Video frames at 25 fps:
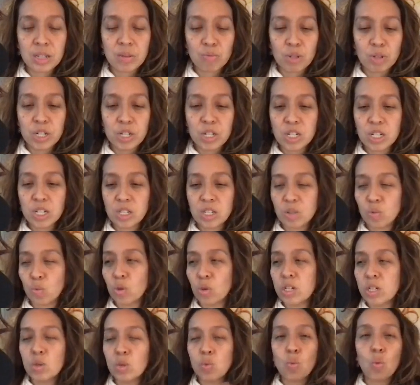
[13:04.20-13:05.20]
we just we're
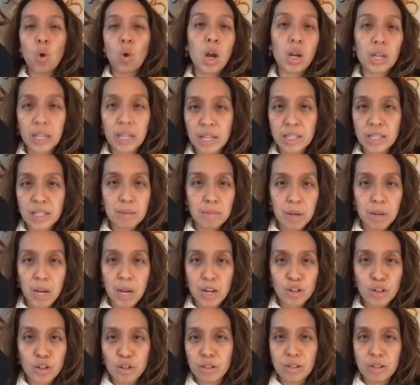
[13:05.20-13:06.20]
just walking
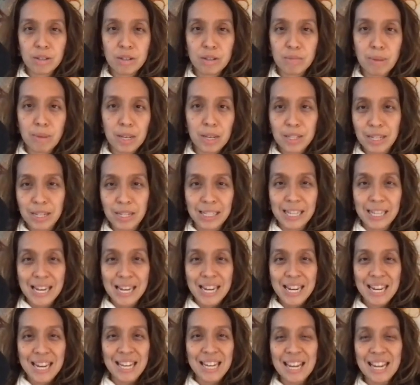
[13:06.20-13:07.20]
subconsciouses
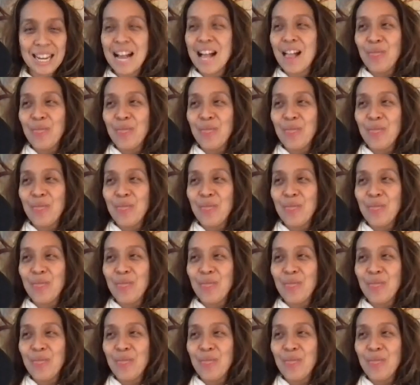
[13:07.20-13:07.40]
basically